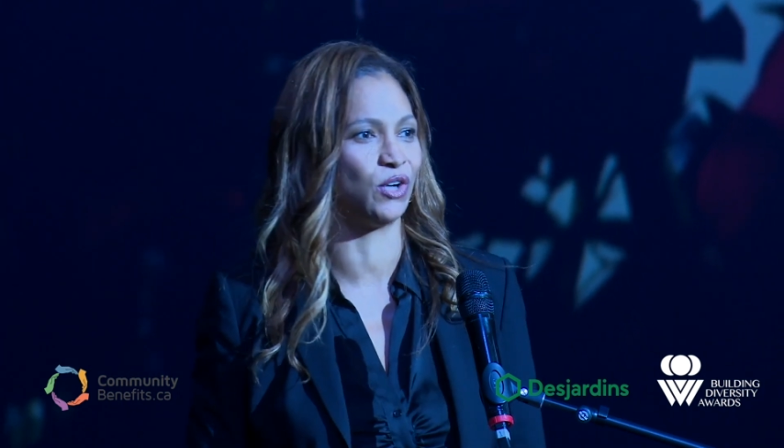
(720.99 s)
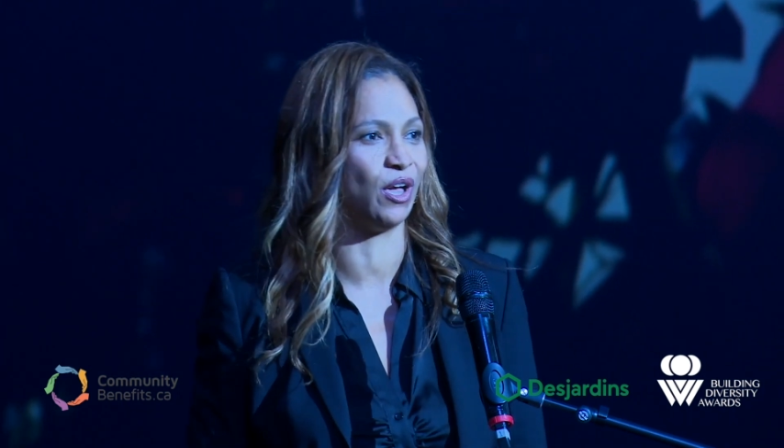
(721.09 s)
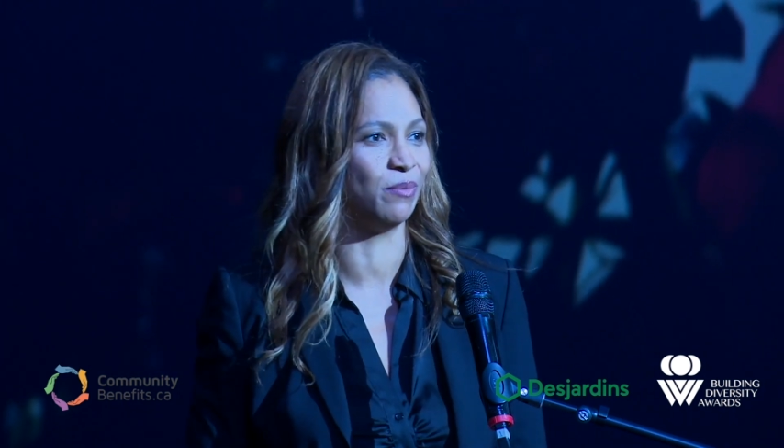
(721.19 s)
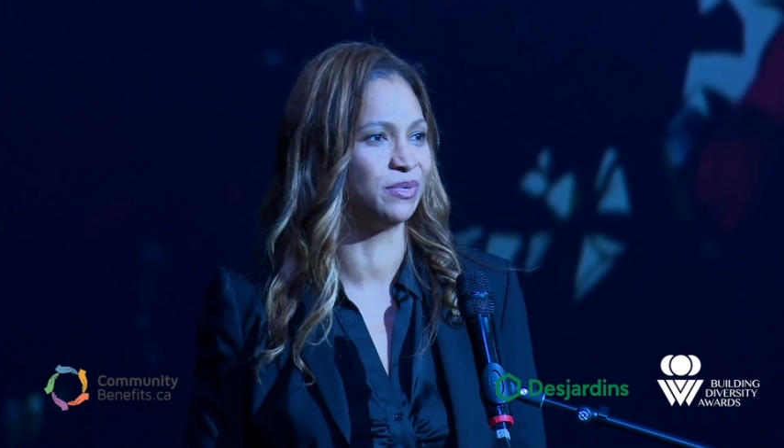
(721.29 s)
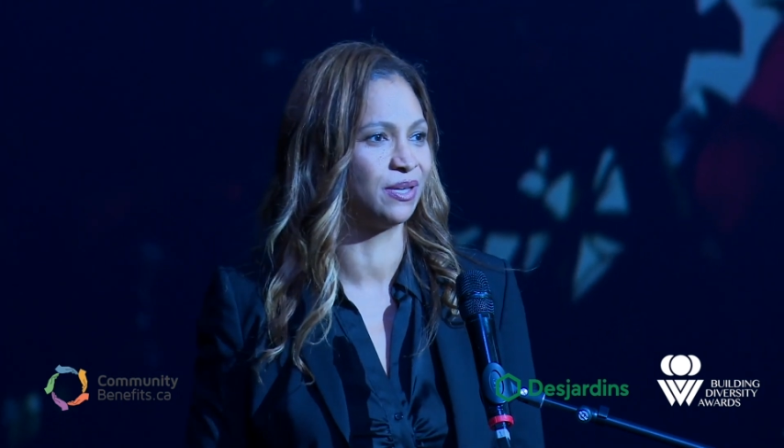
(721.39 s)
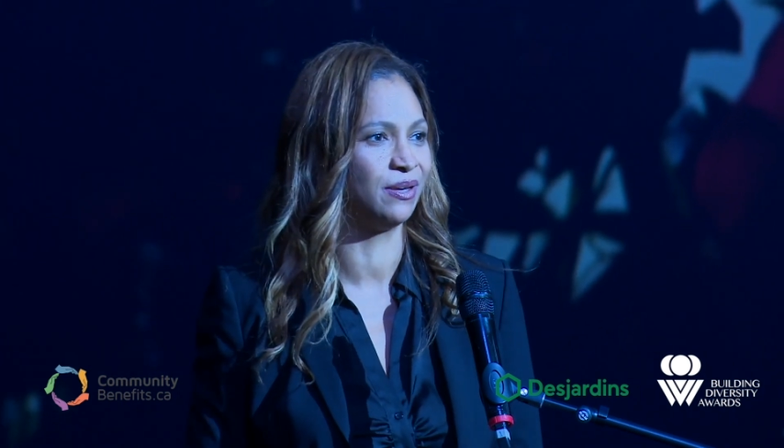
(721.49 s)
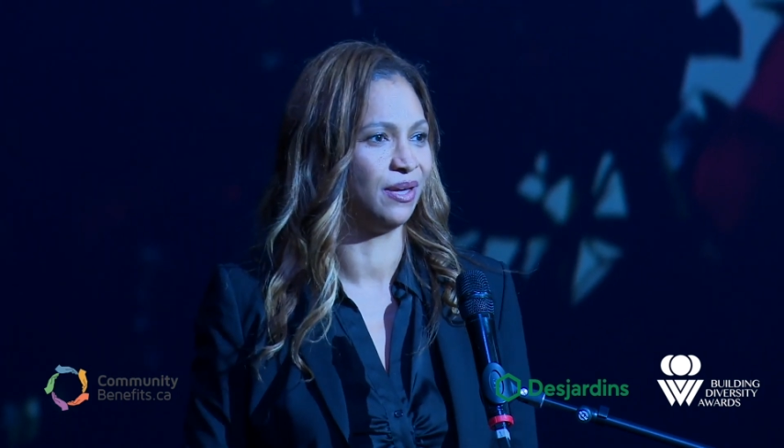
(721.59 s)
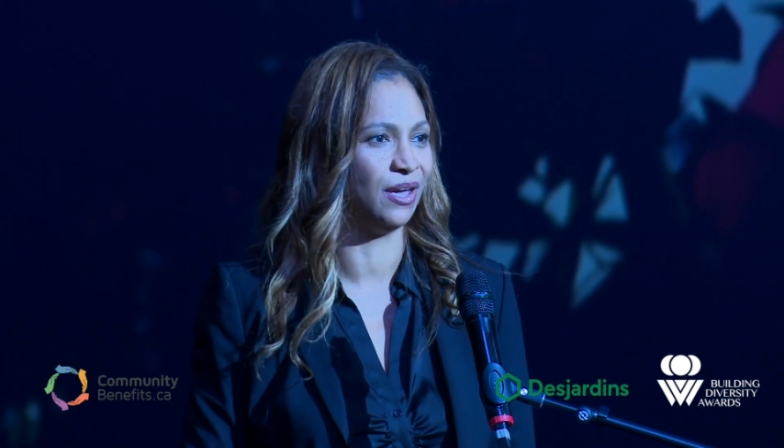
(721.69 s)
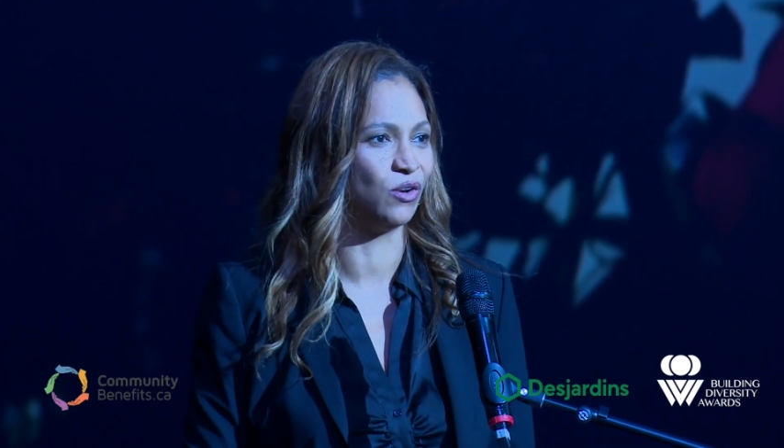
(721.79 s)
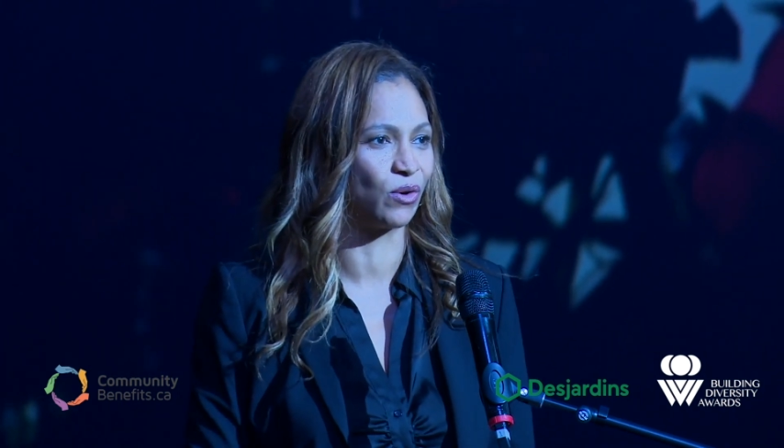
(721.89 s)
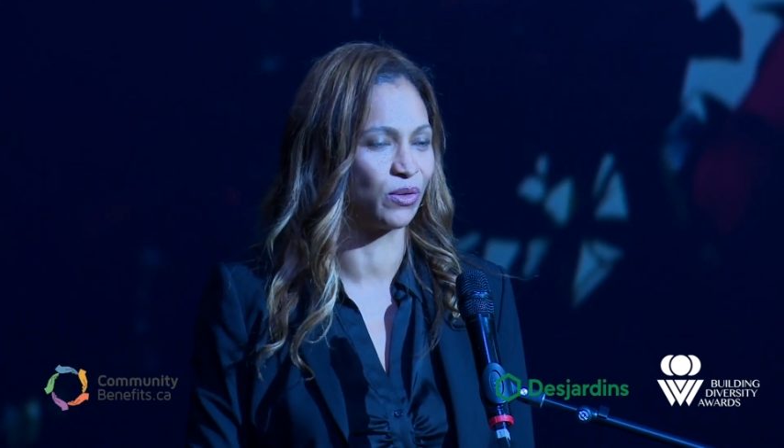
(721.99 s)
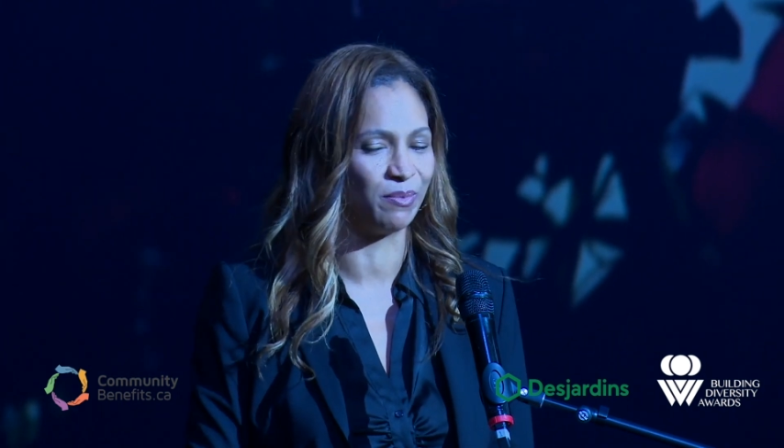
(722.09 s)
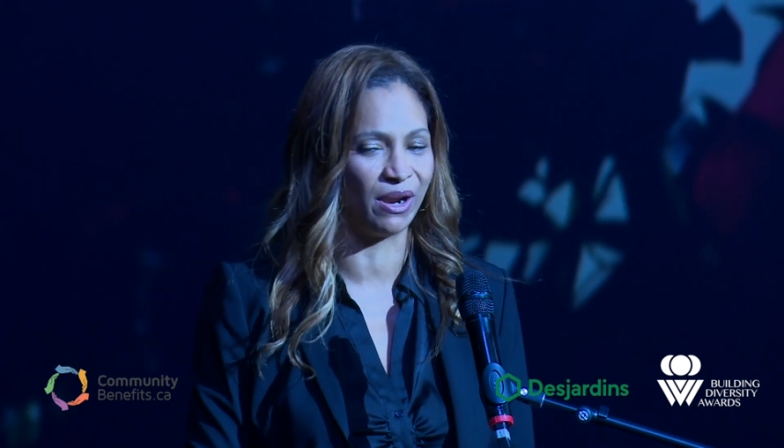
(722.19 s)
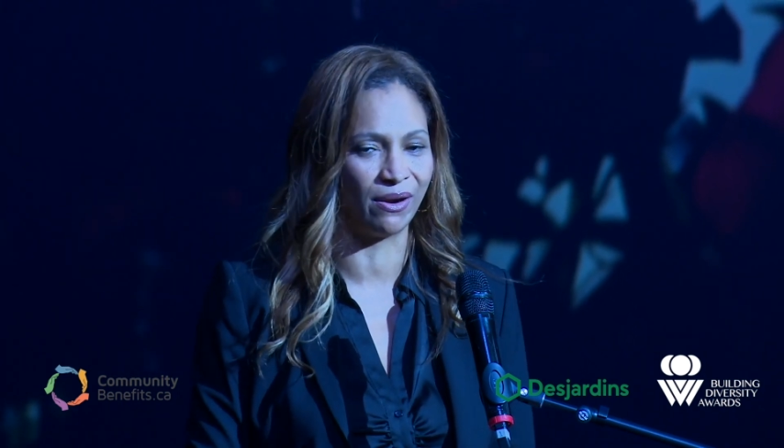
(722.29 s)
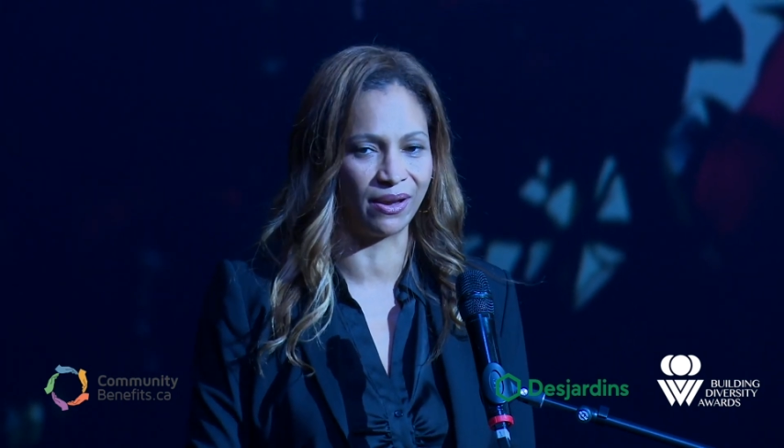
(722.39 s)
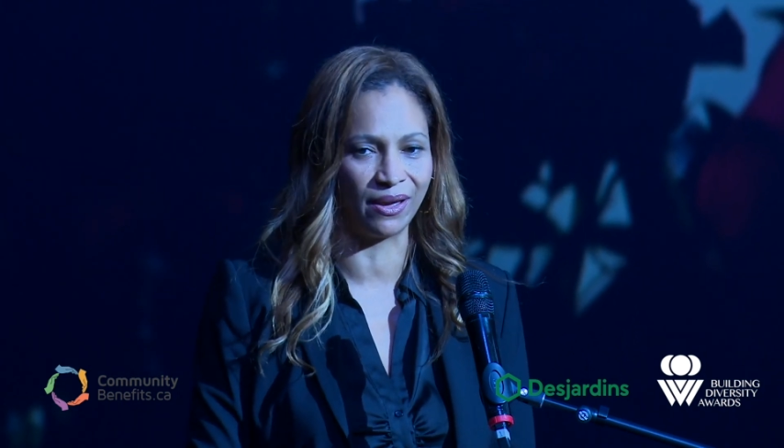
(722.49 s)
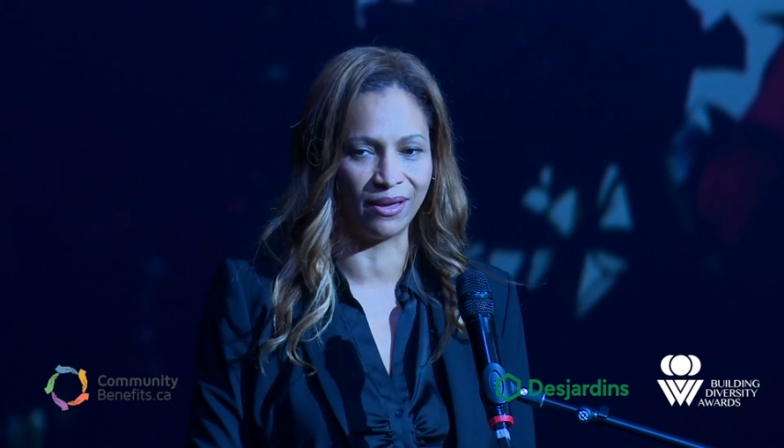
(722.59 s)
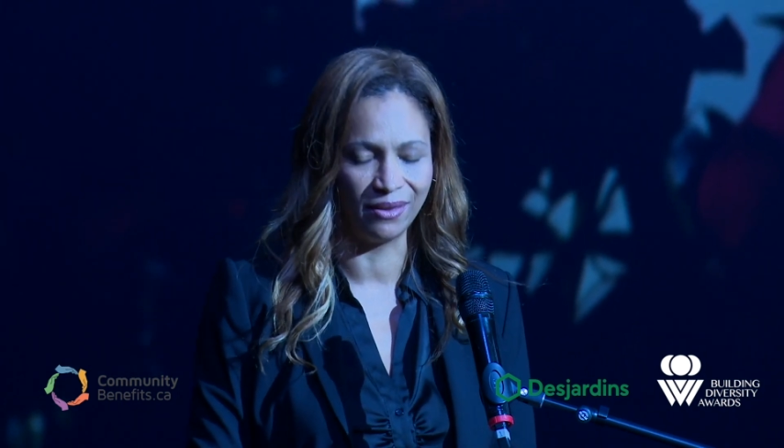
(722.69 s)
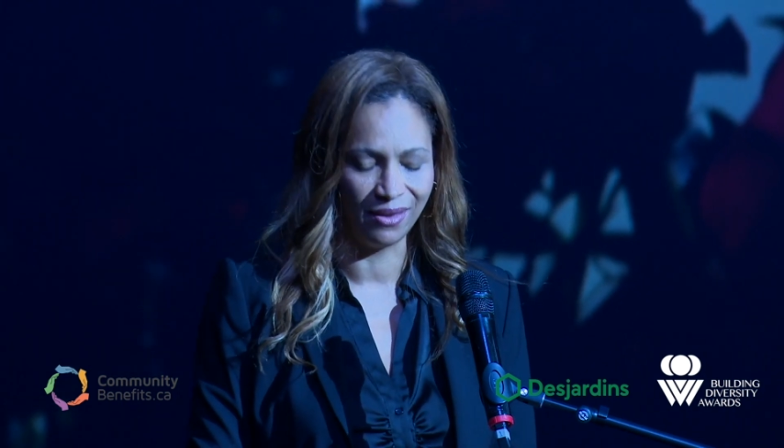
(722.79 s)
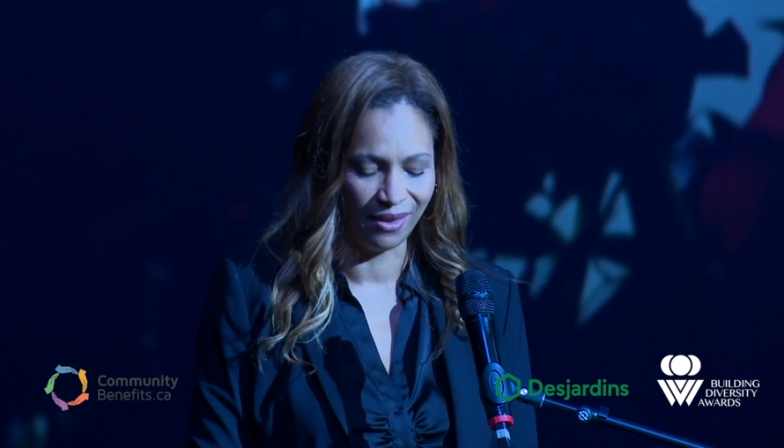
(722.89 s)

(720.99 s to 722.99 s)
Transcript: hubs in North America